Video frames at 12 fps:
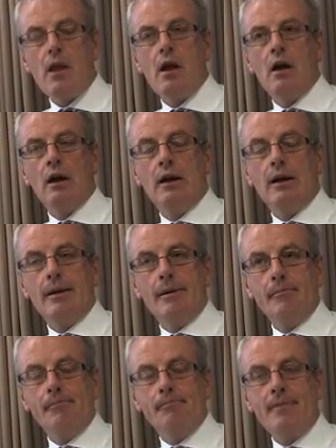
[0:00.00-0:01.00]

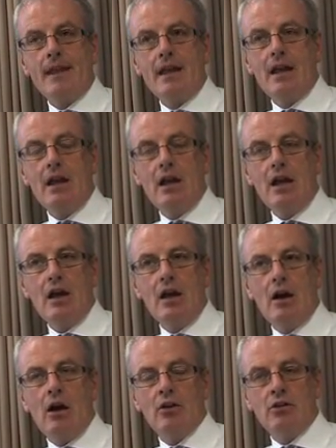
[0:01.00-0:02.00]

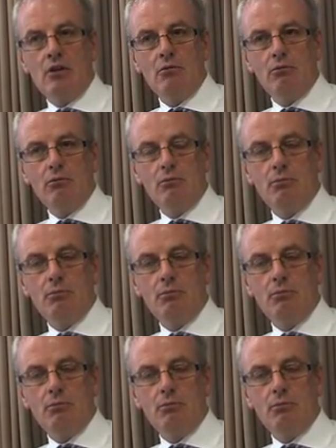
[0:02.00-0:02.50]
I don't